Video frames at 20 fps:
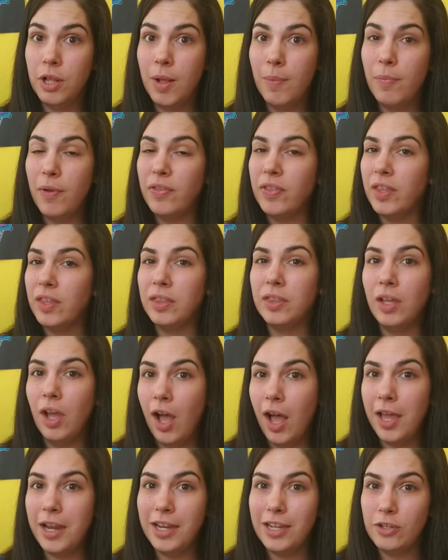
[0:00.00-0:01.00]
but the
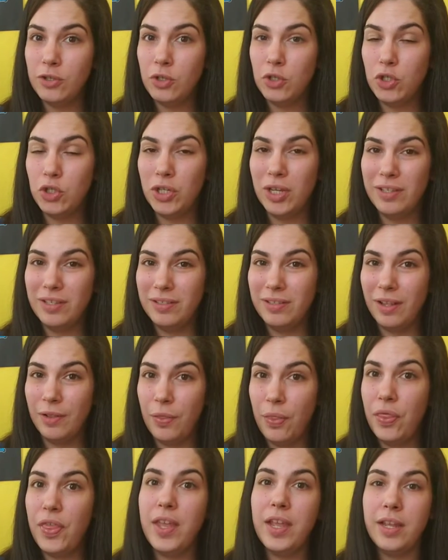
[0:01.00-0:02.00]
thought is just a
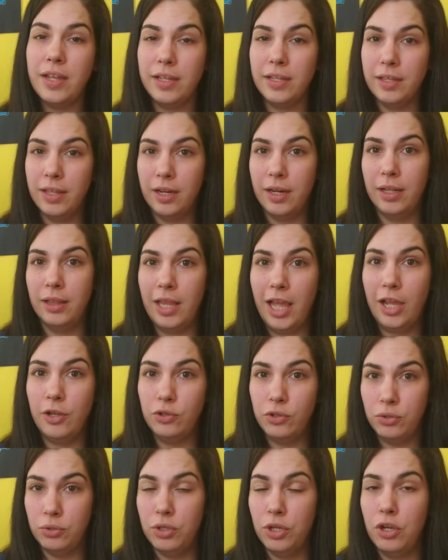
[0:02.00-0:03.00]
thing that
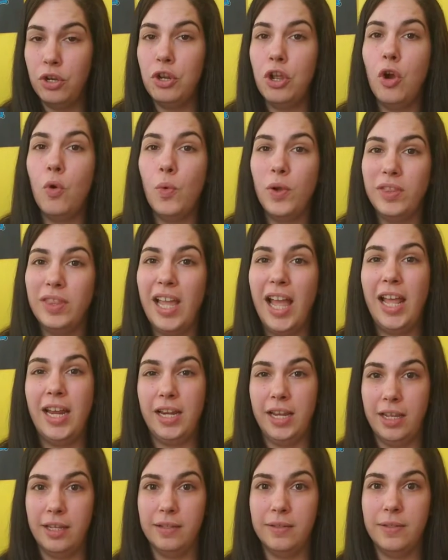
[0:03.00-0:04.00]
allows you to know what
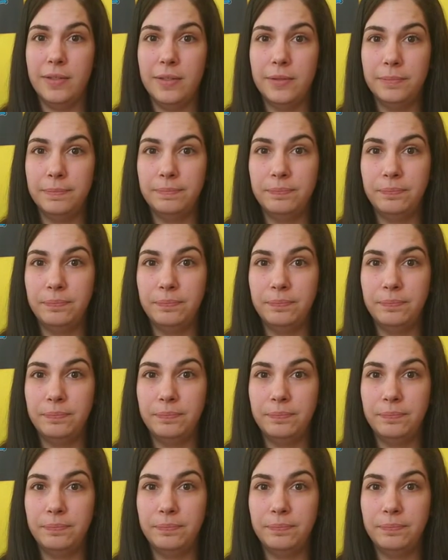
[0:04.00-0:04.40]
that is.